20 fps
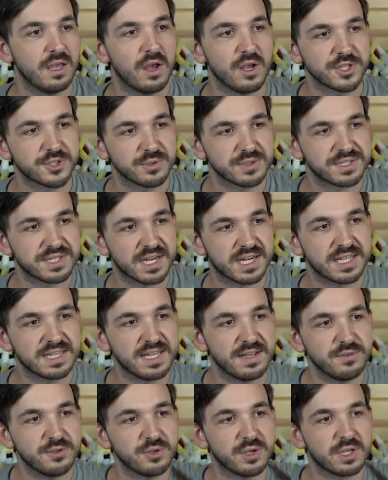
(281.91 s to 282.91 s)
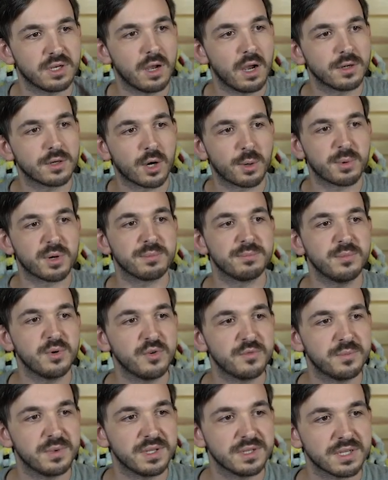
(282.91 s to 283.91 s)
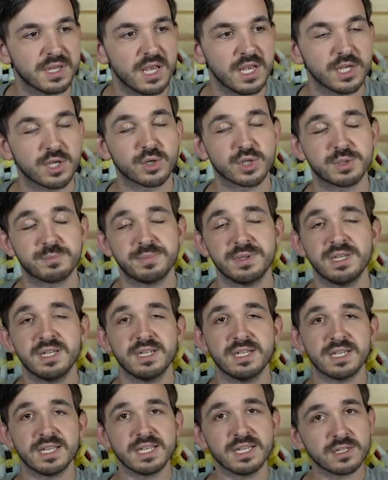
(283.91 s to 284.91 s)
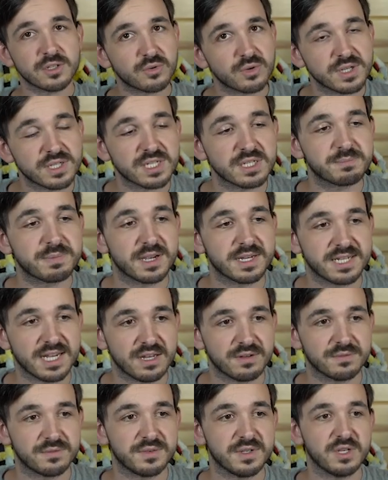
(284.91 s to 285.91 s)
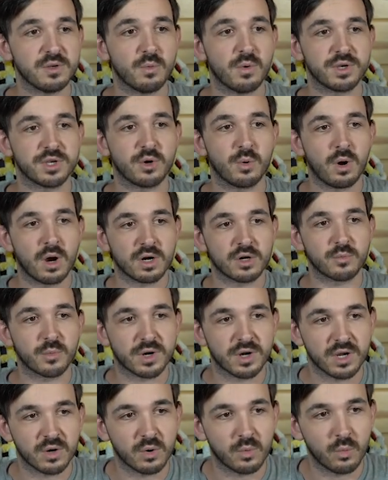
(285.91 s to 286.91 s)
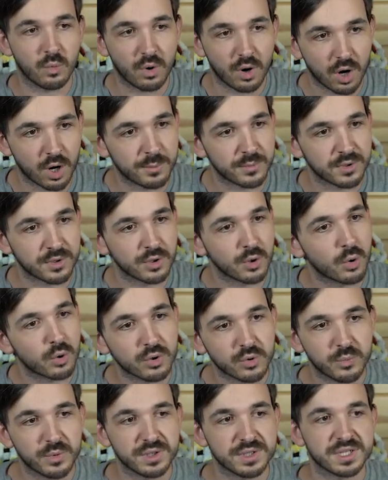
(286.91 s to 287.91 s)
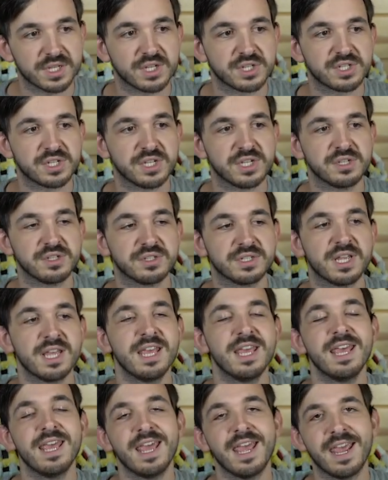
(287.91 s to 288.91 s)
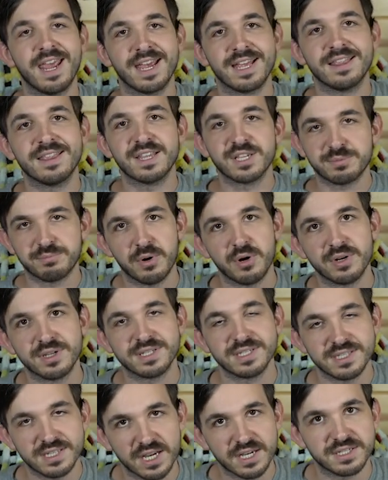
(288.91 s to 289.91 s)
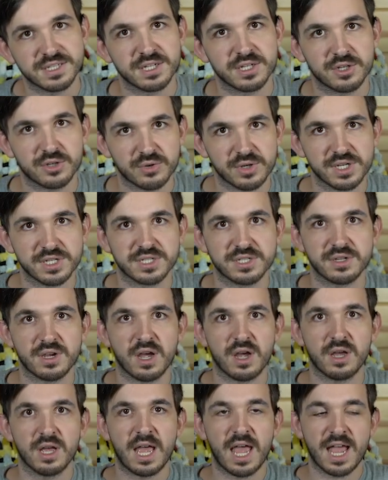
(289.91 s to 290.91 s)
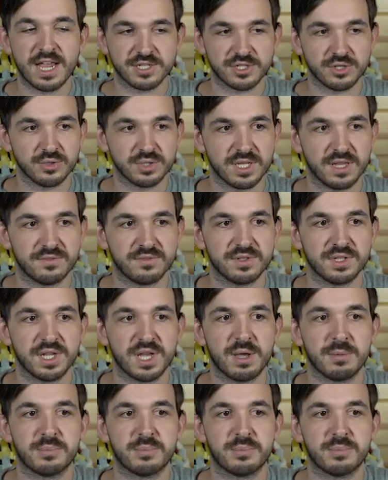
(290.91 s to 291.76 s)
Also at second level, you get unarmored movement. Your speed increases by 10 feet while you aren't wearing armor or wielding a shield, and this bonus does increase as you level up,